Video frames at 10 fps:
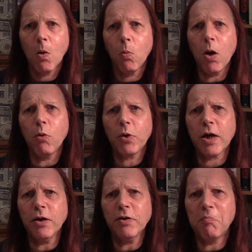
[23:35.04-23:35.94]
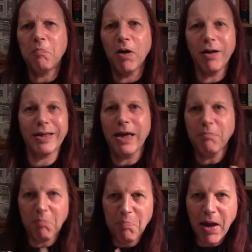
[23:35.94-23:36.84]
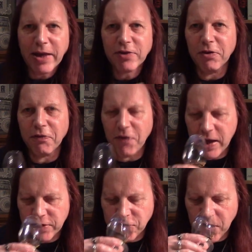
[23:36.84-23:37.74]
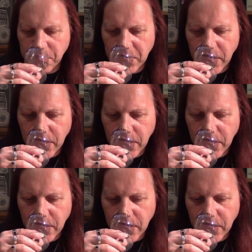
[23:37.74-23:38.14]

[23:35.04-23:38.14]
Well, we're kind of again back to the flagship.